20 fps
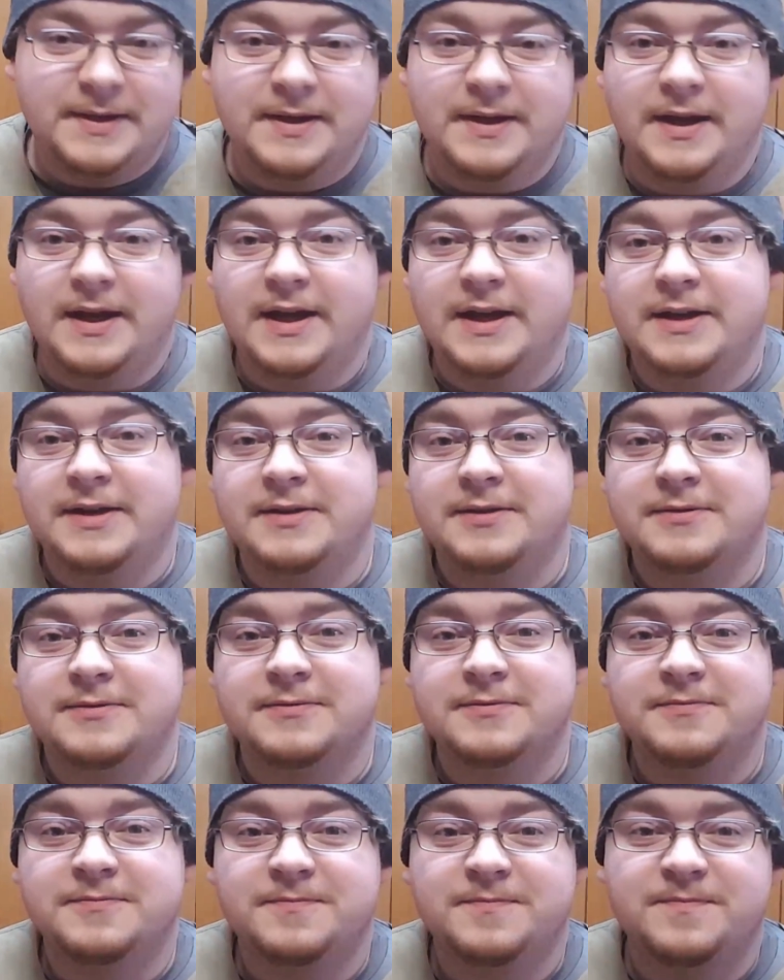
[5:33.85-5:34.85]

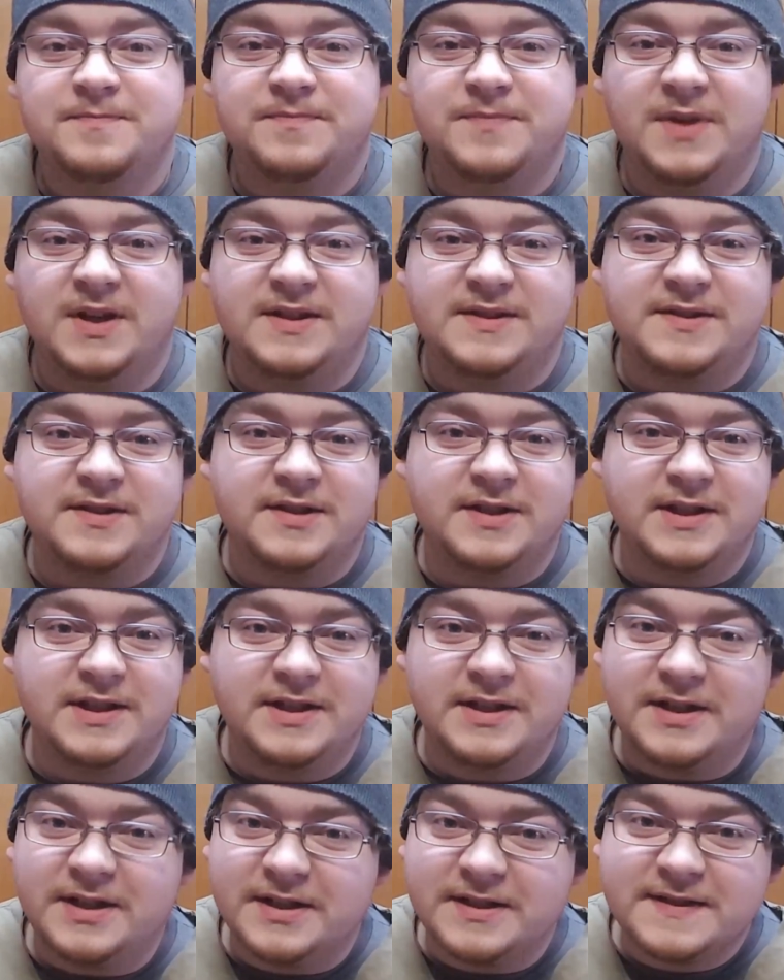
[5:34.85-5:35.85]
Now, I
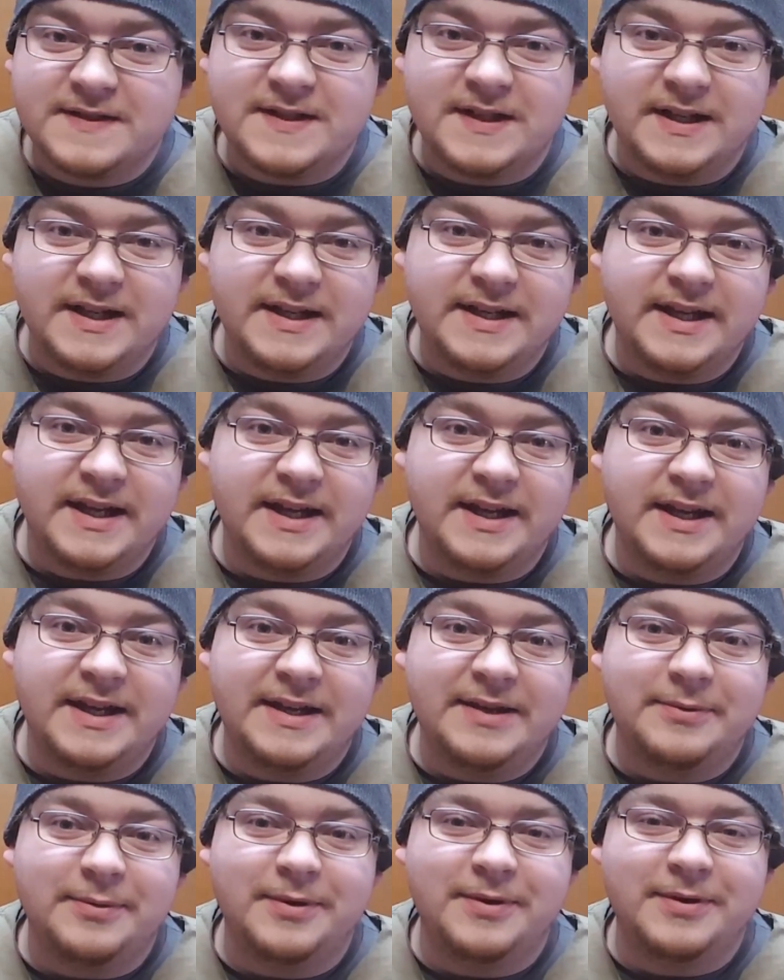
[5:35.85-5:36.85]
started on a sunny
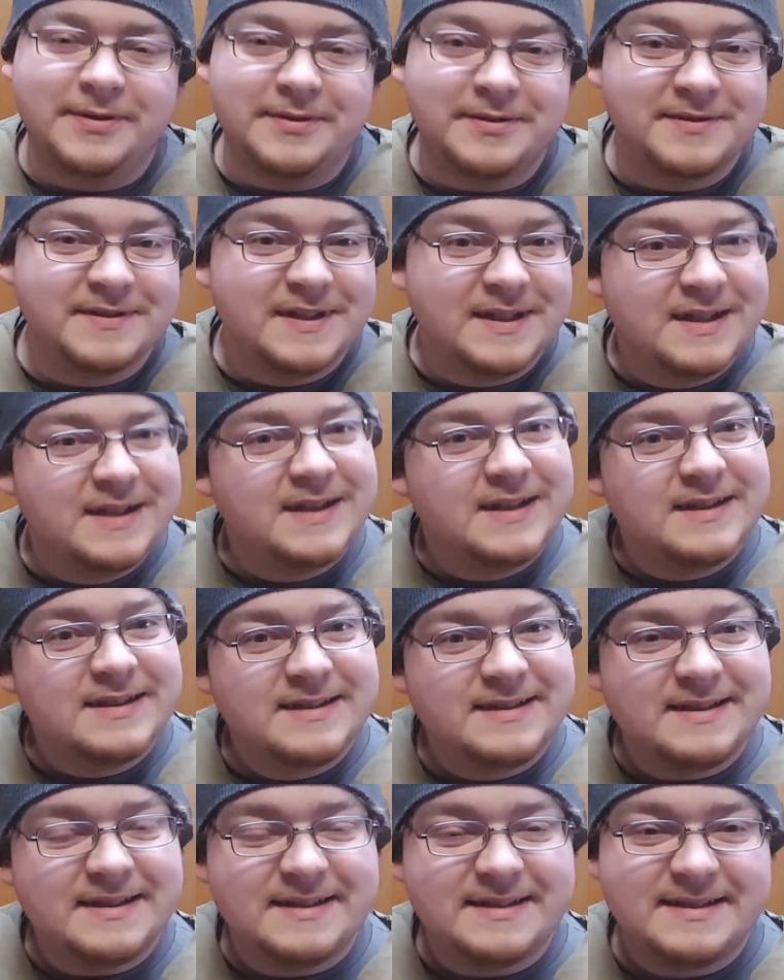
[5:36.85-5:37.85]
day. Well,
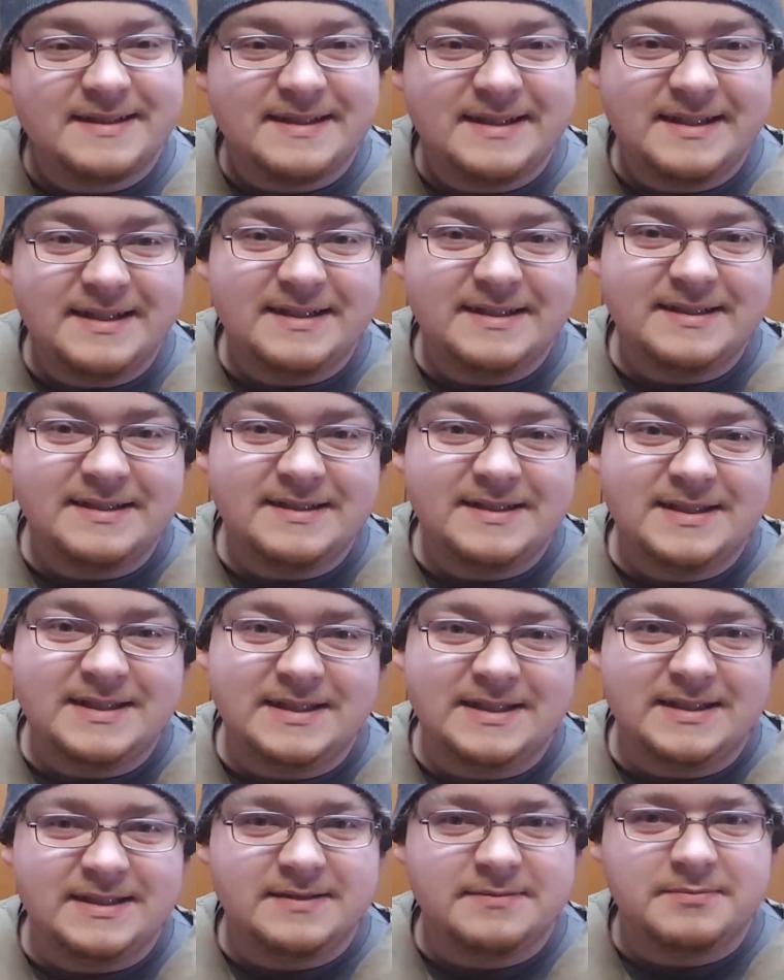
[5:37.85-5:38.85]
since then,
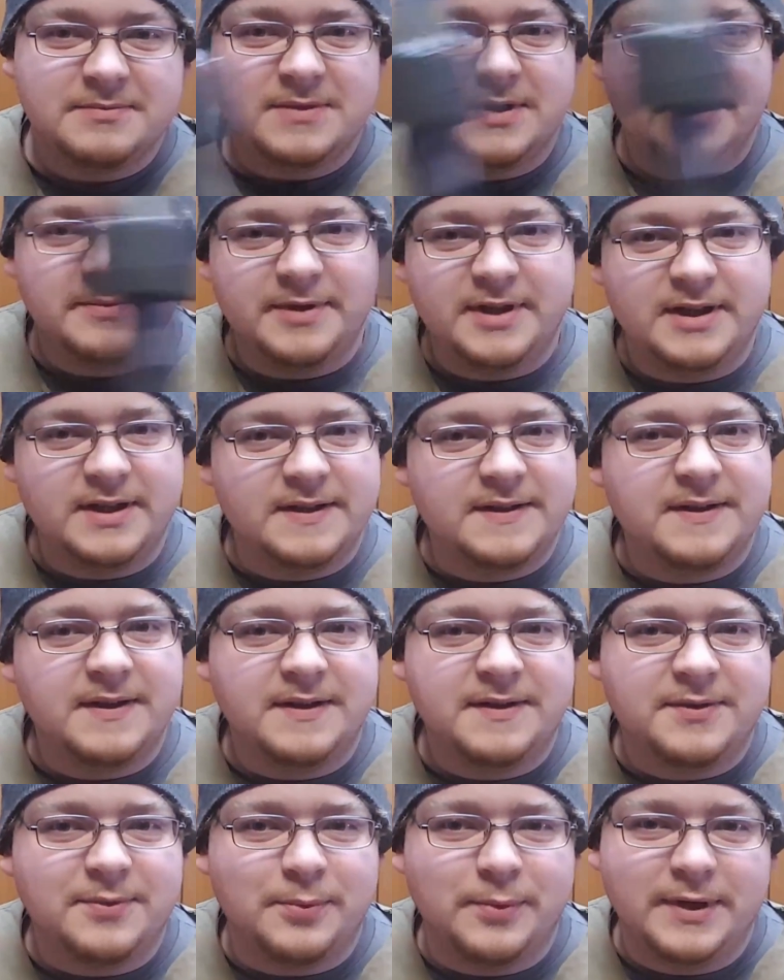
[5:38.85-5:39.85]
and, I mean,
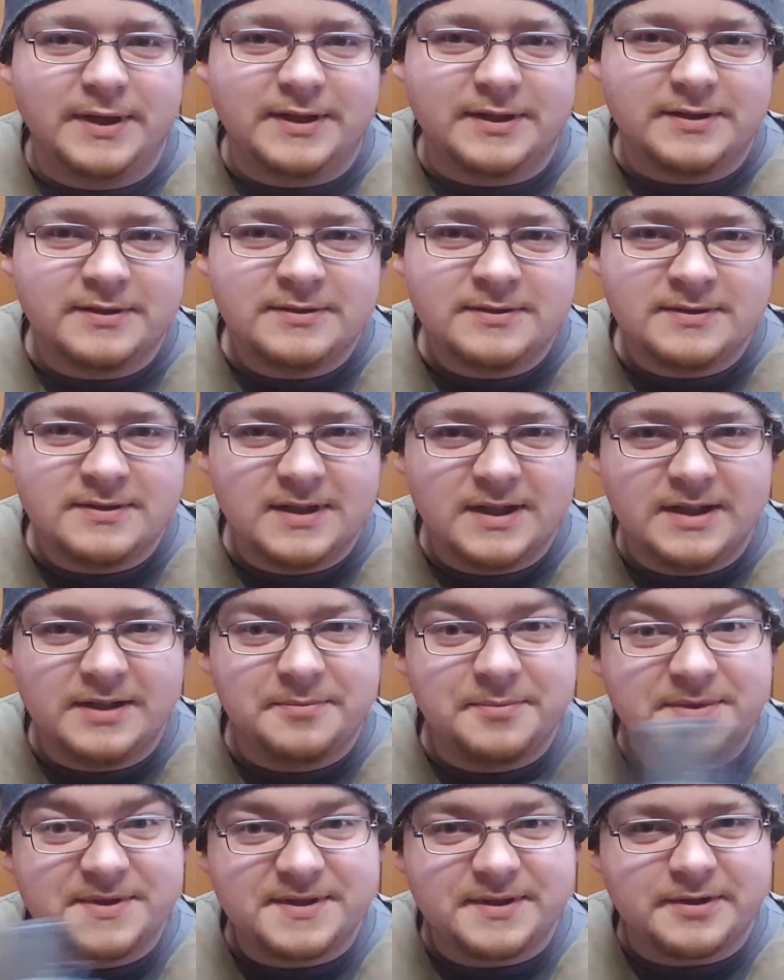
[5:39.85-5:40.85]
it's winter
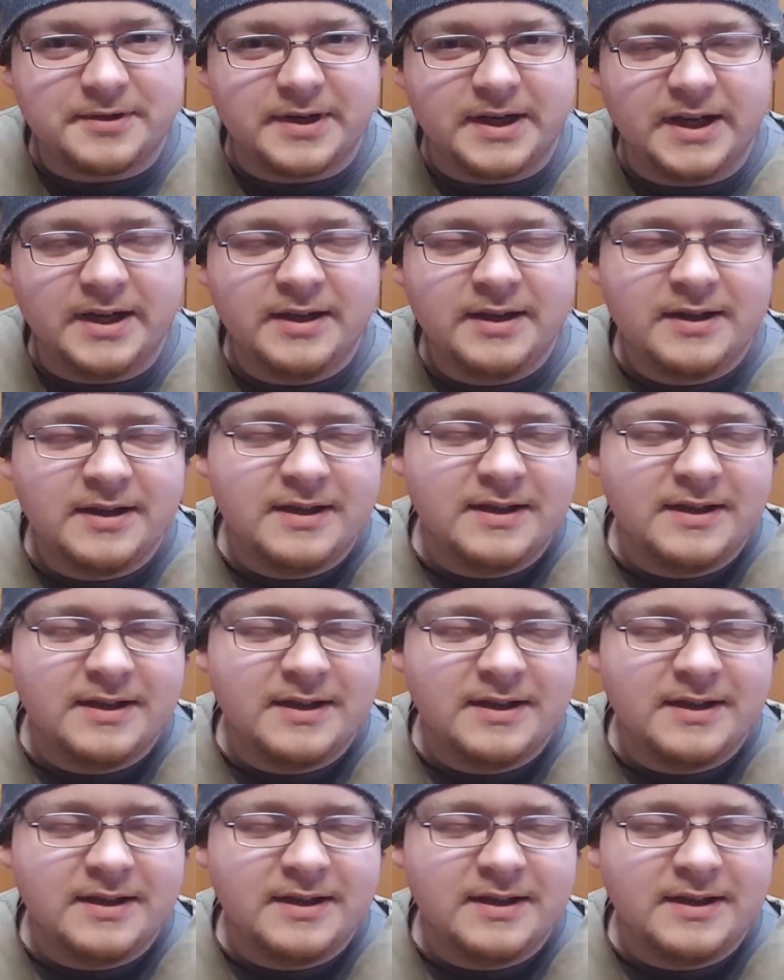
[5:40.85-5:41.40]
in Missouri.